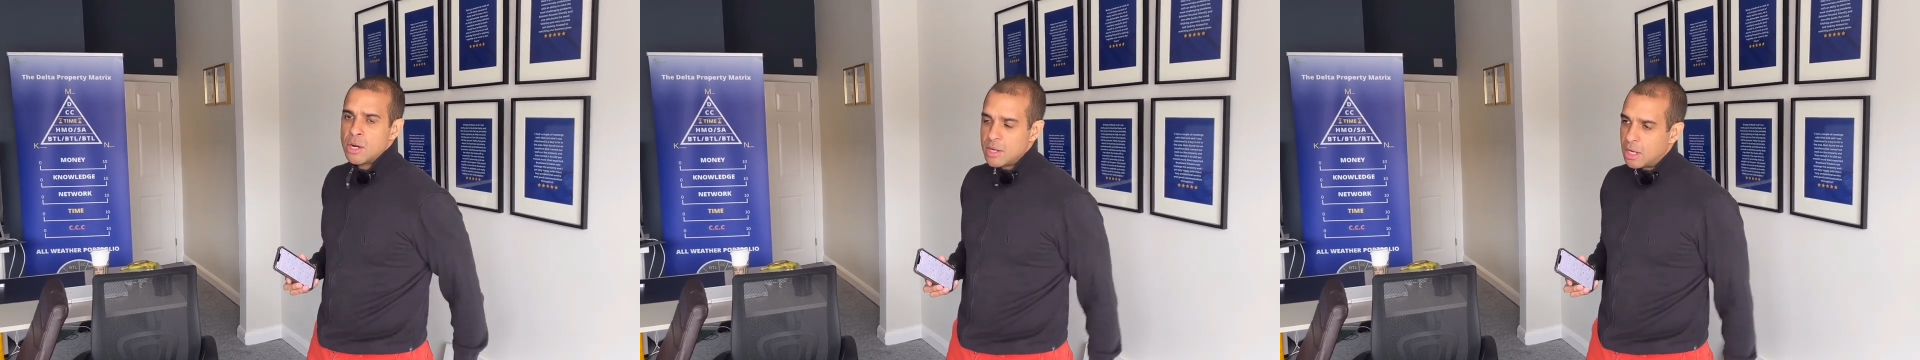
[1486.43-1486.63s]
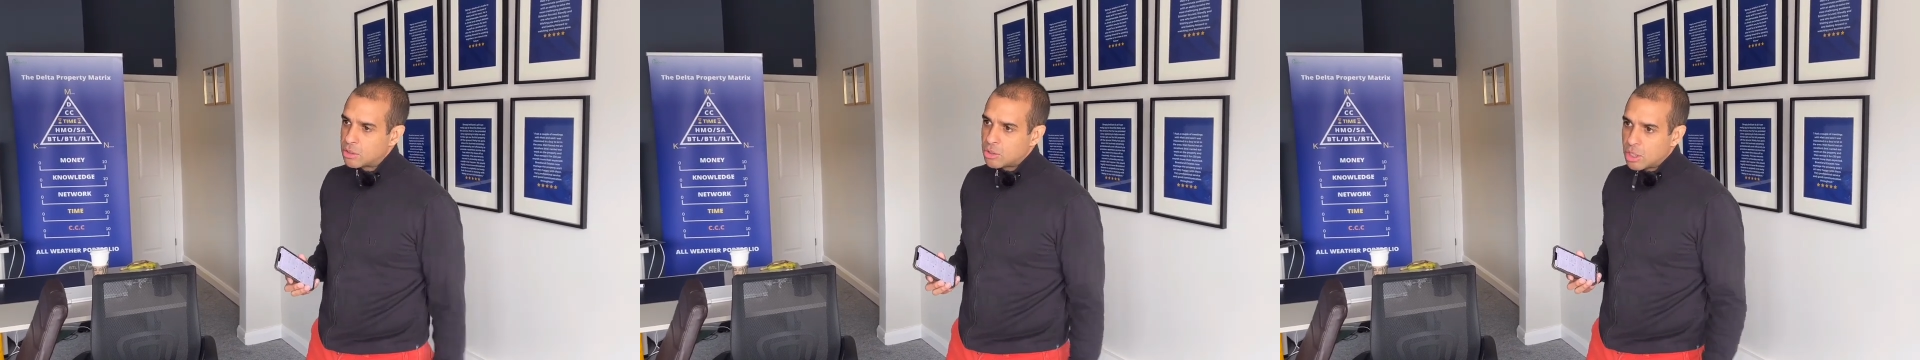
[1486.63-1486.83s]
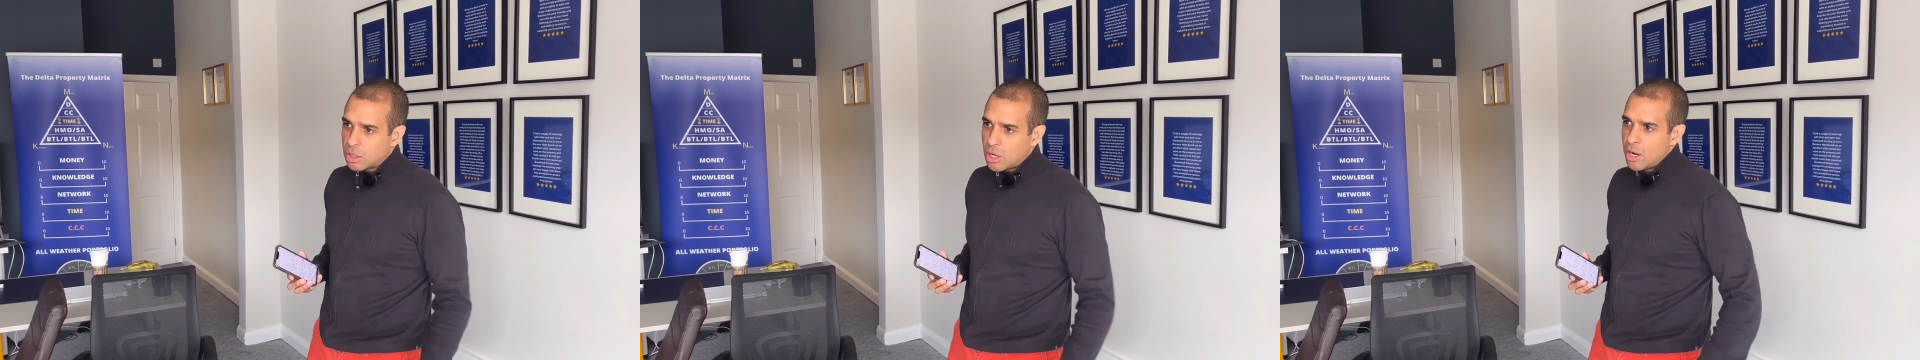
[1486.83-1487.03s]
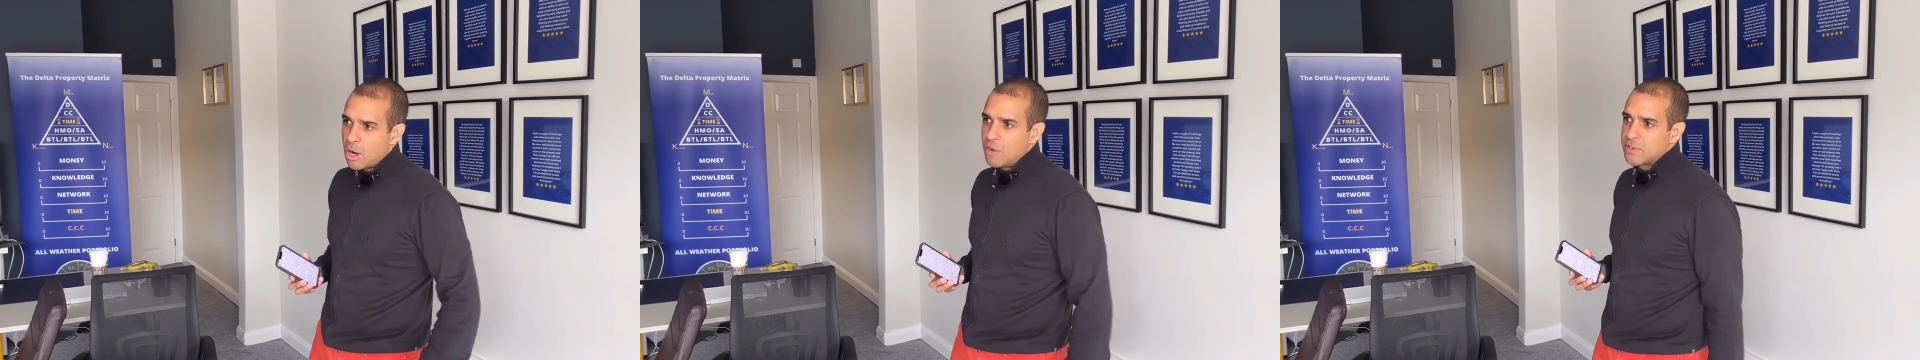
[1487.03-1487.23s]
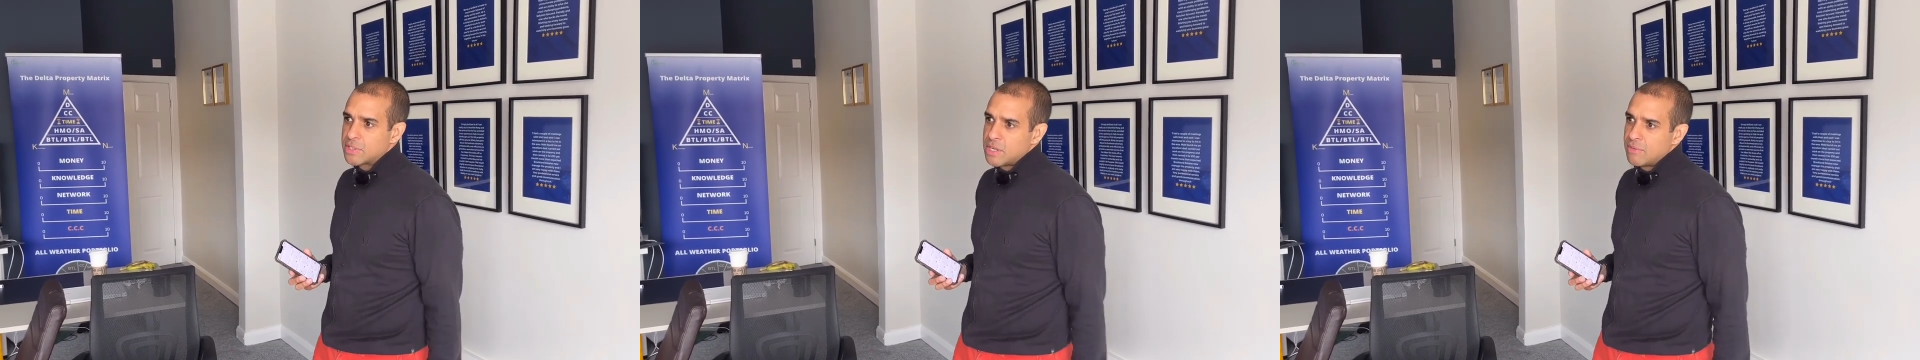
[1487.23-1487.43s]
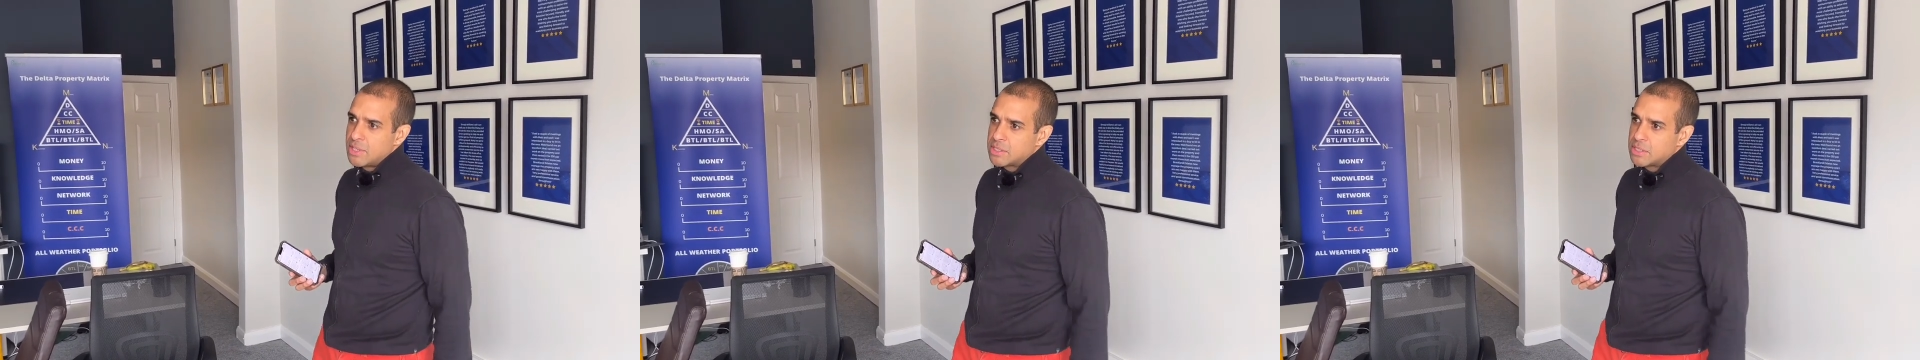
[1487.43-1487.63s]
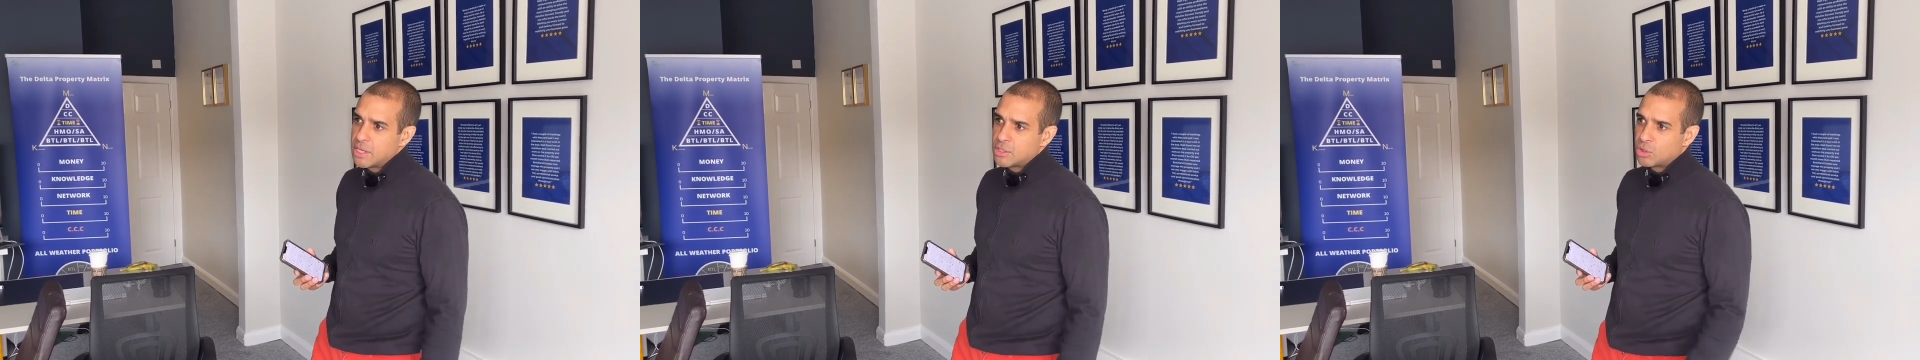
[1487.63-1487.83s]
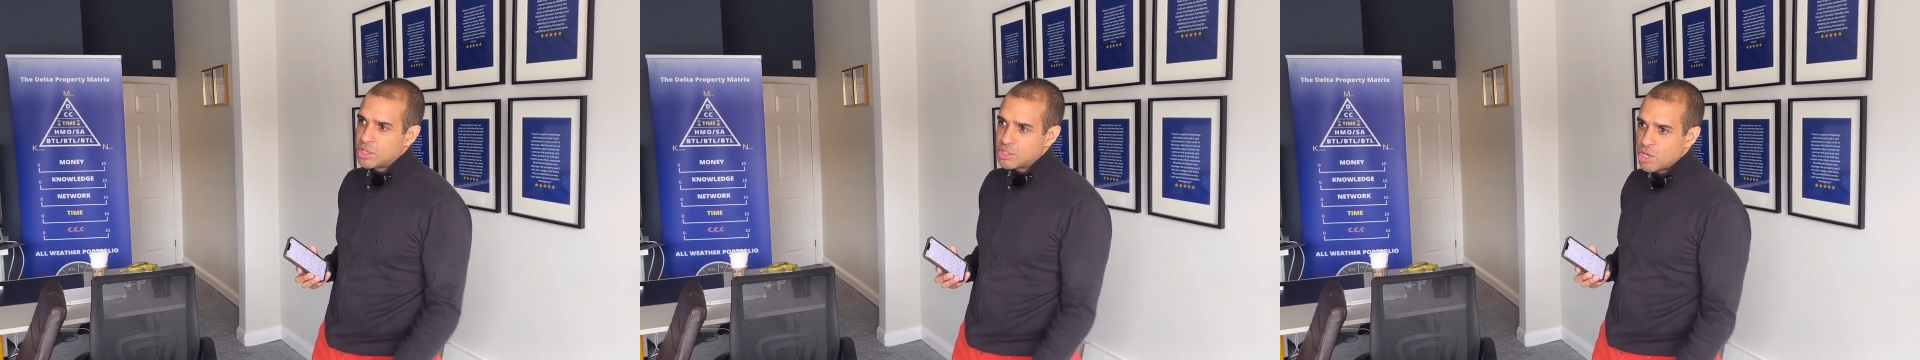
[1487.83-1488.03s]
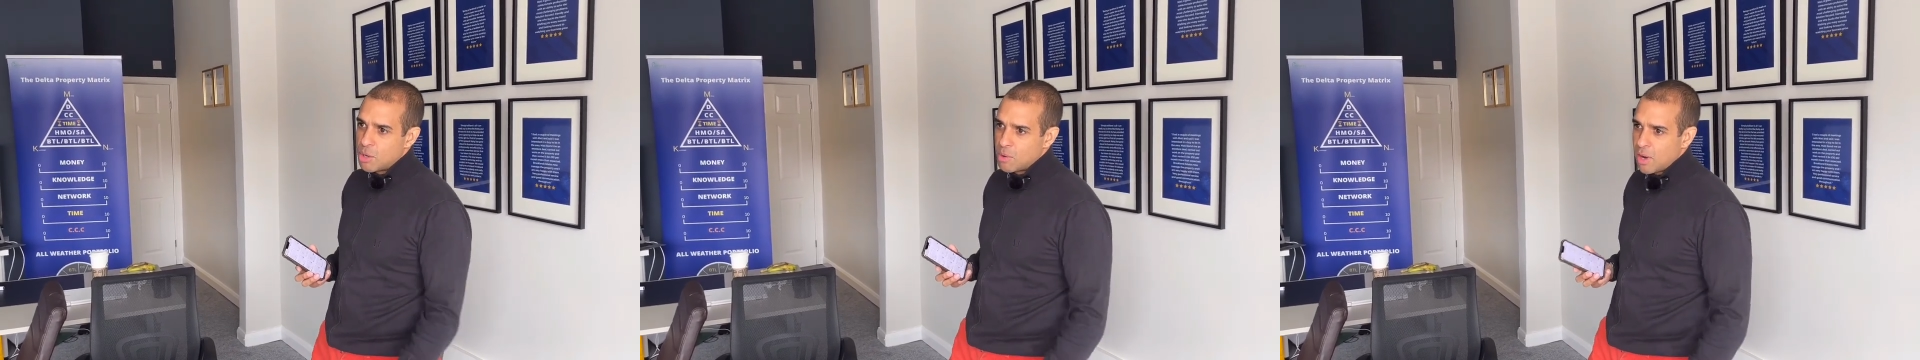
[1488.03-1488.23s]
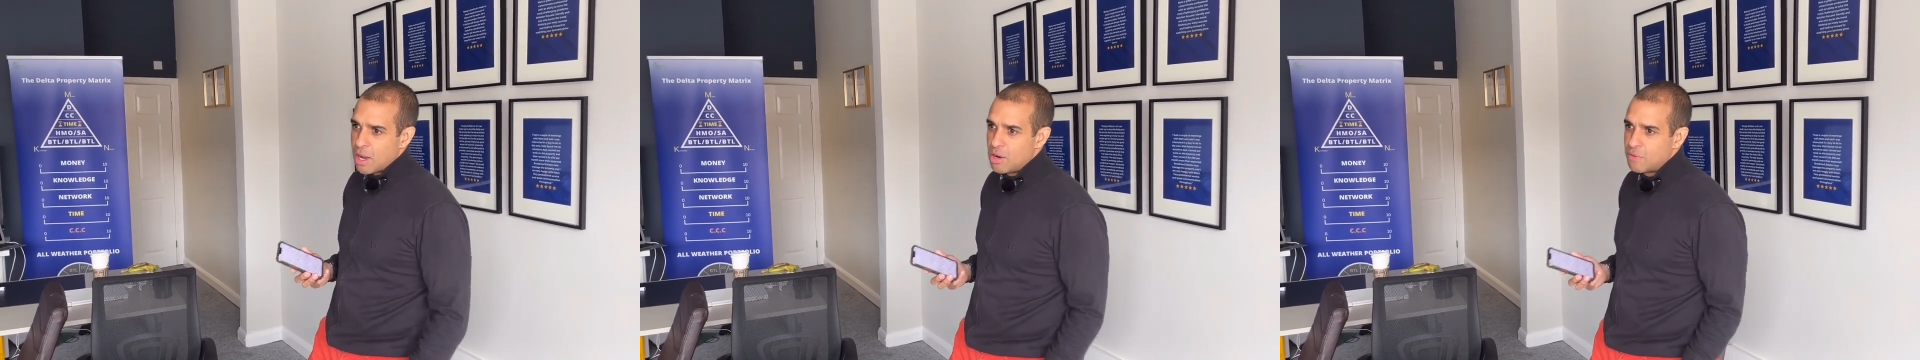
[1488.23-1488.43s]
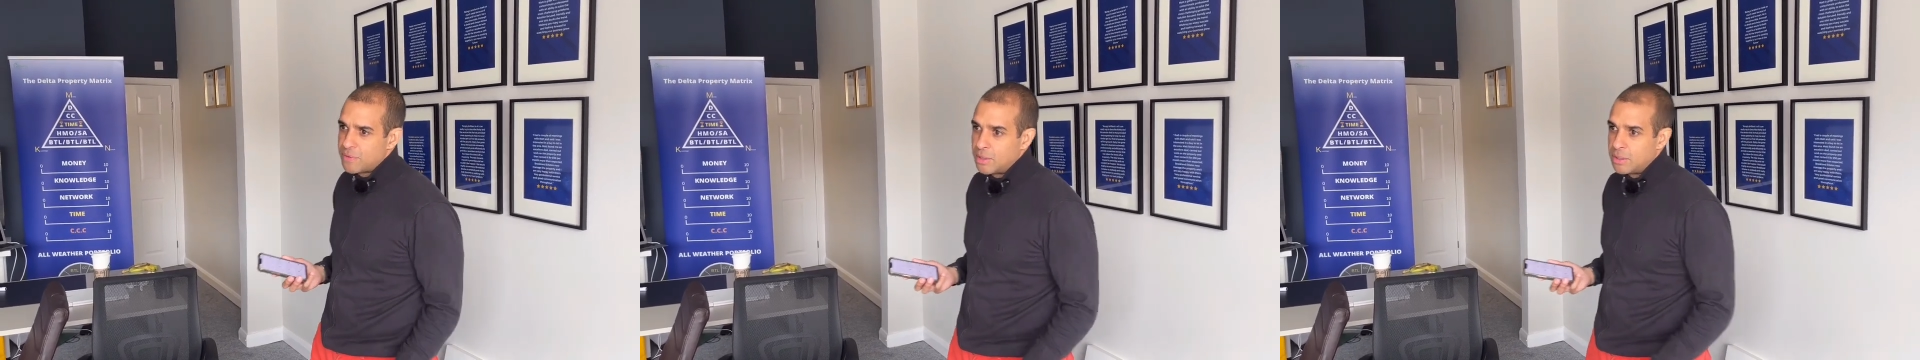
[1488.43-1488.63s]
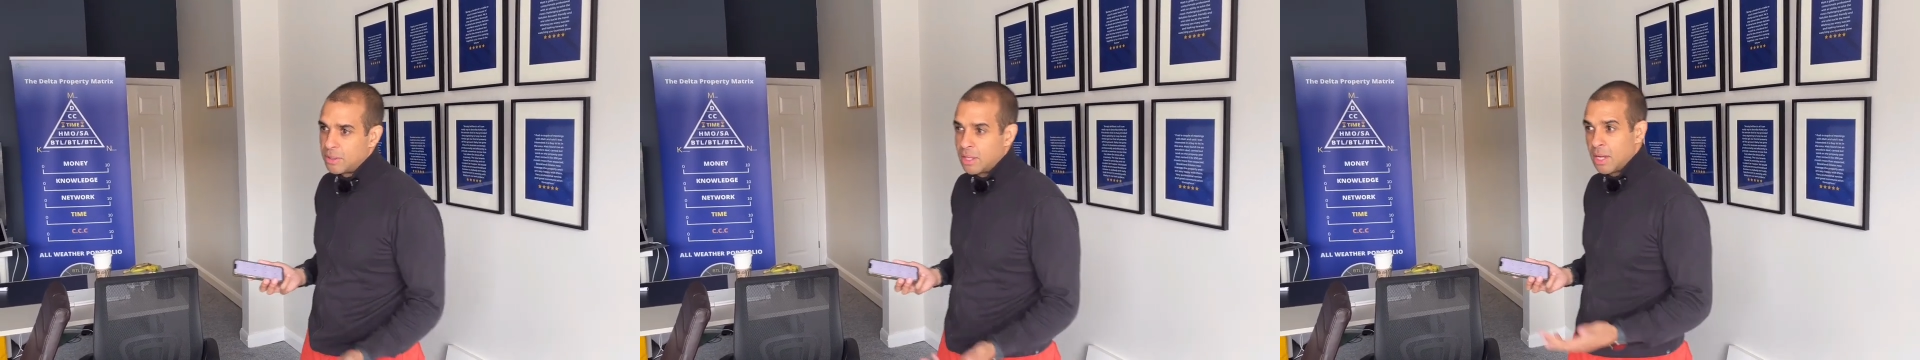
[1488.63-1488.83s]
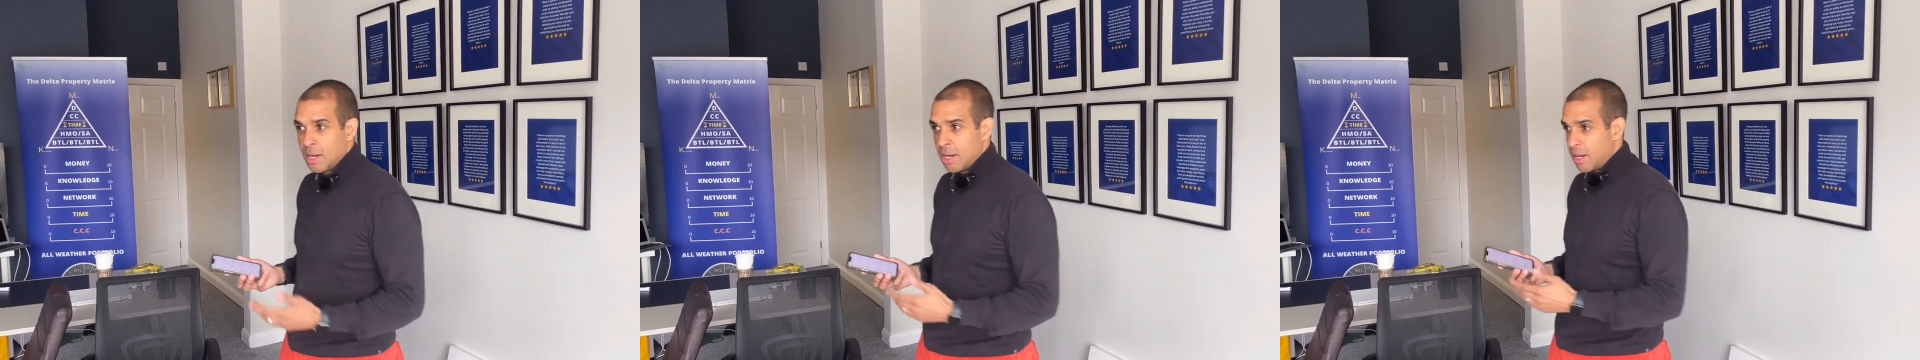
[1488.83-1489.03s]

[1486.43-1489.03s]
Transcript: no, can, can I offer 76 or can you tell me what they offered?